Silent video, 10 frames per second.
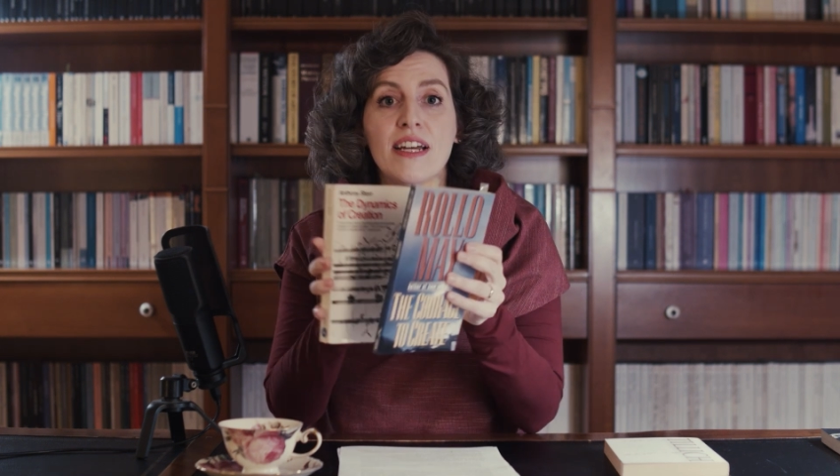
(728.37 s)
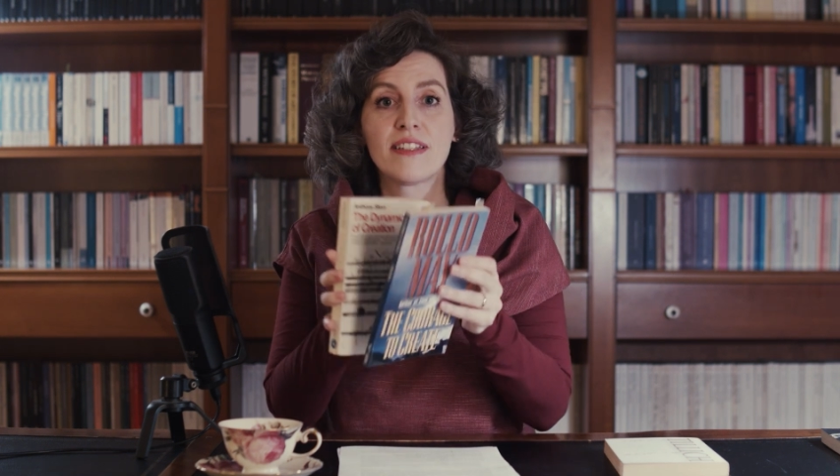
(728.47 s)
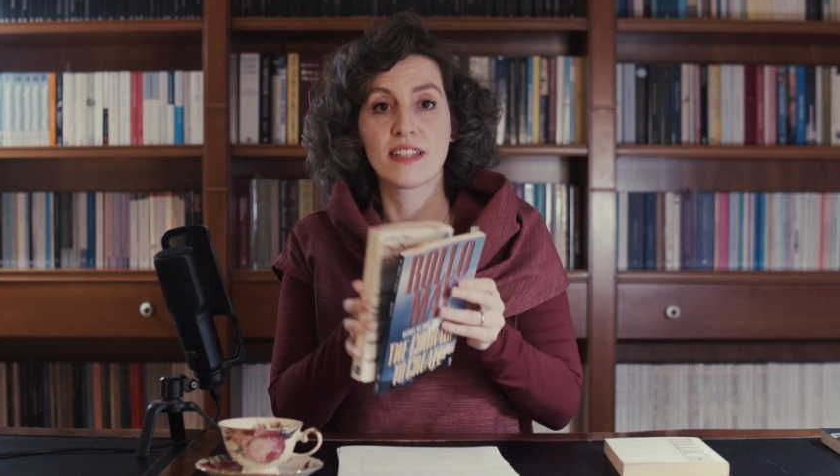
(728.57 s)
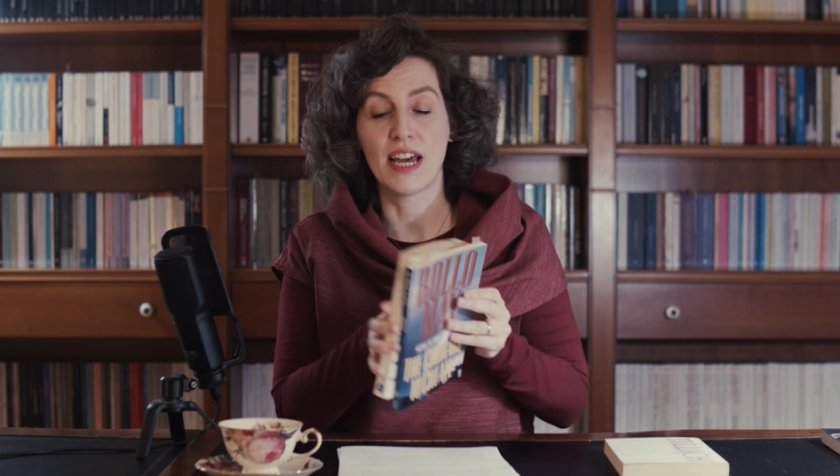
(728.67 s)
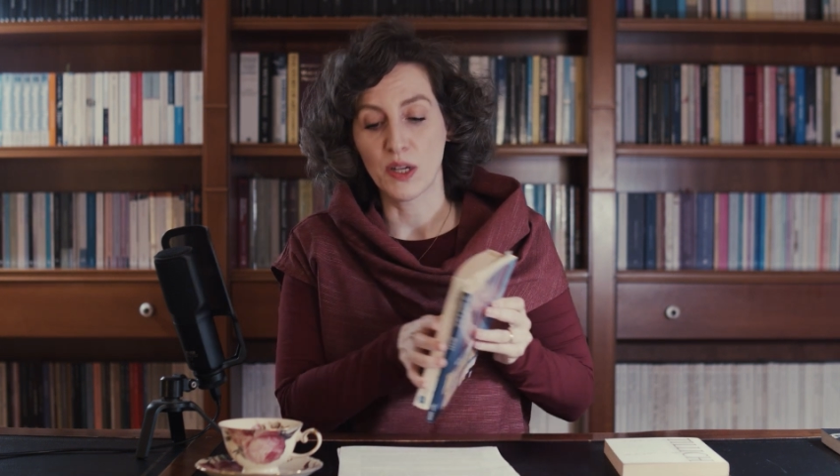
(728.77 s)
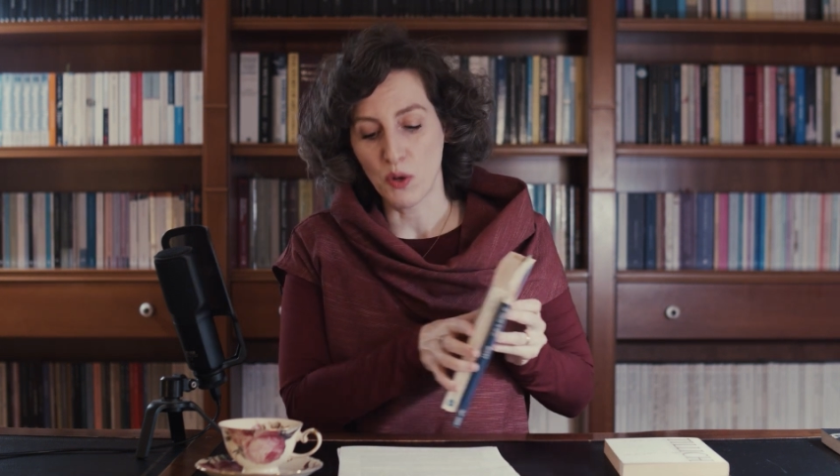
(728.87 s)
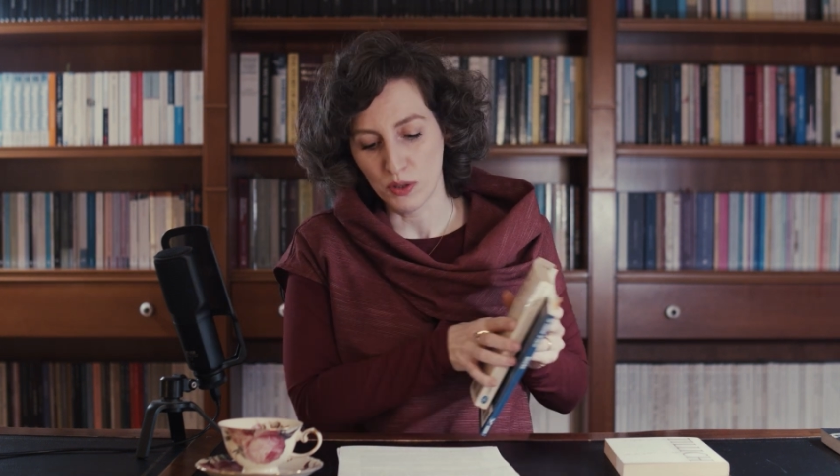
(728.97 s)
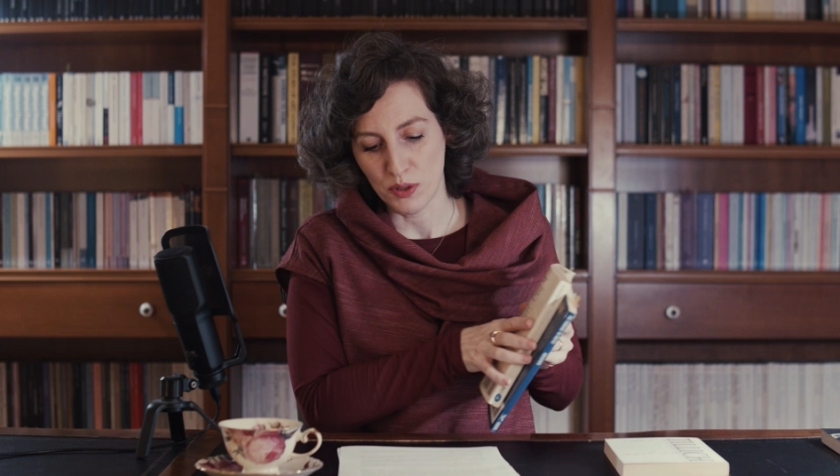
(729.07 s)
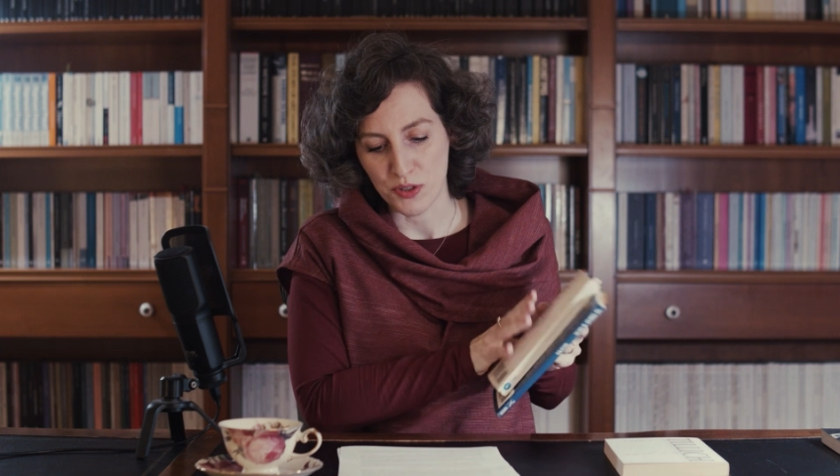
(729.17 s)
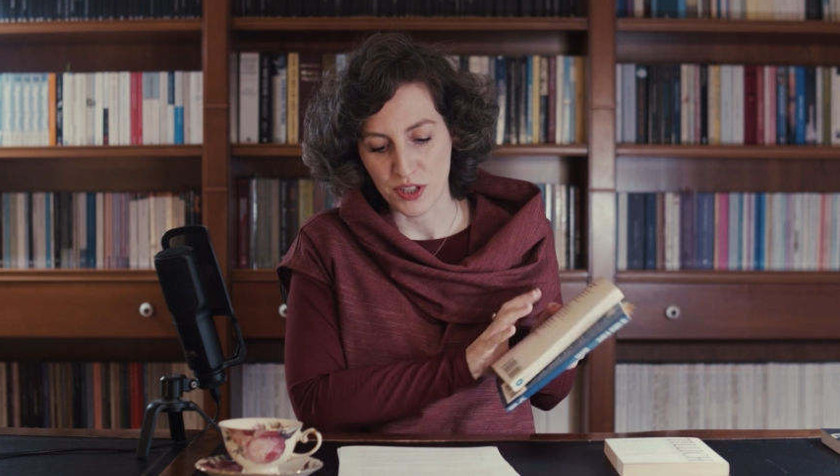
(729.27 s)
and
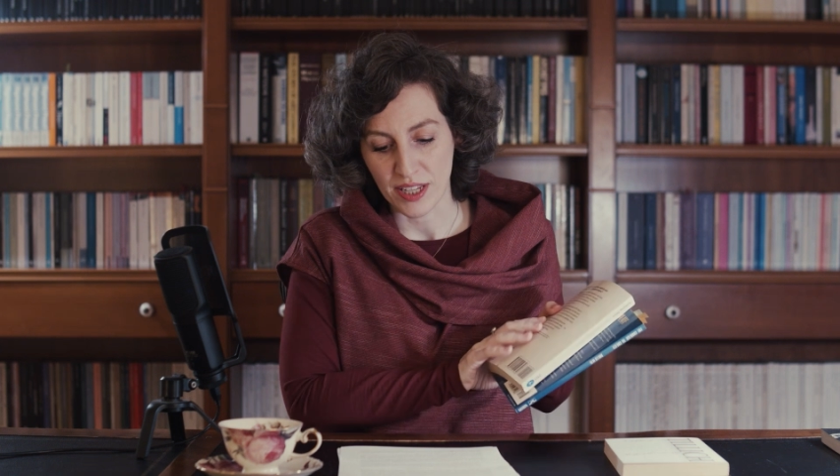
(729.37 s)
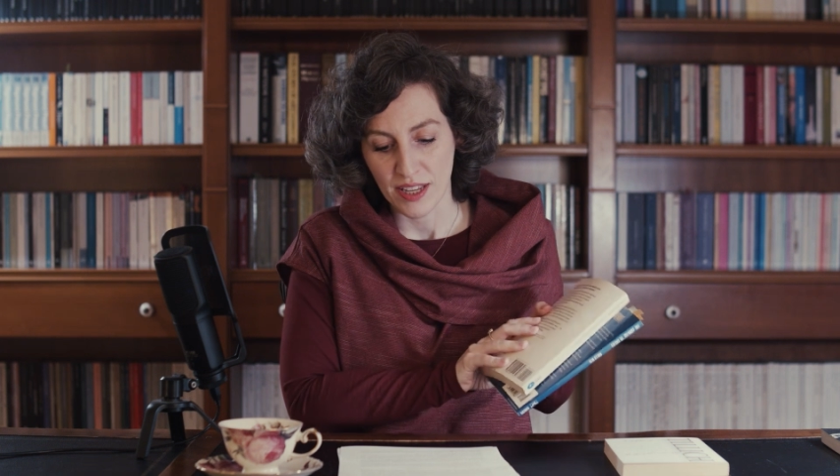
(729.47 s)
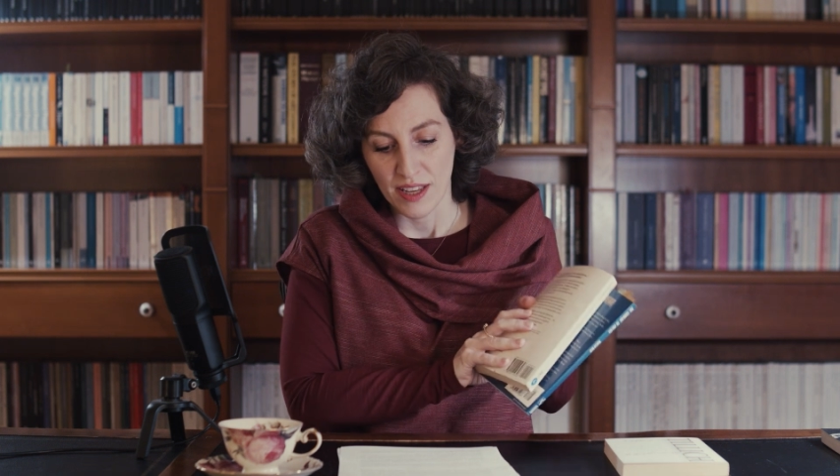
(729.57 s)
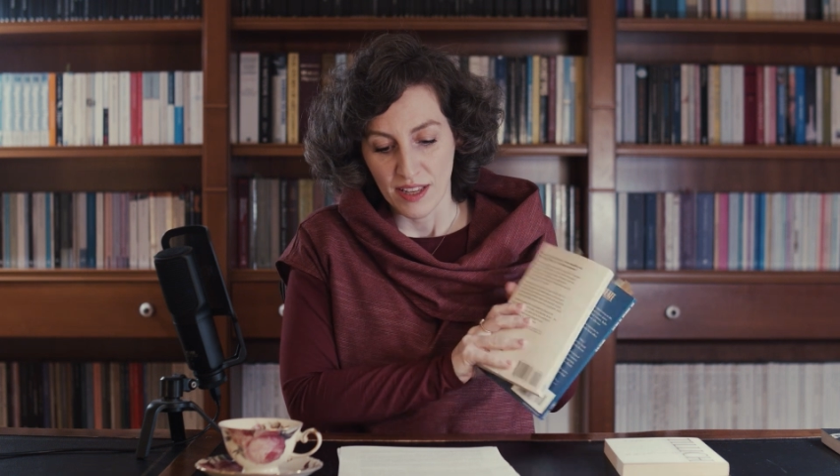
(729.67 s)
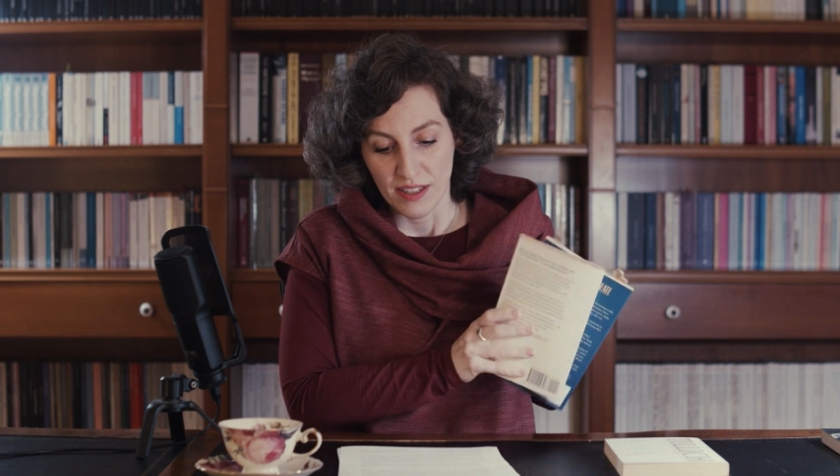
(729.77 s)
psychology,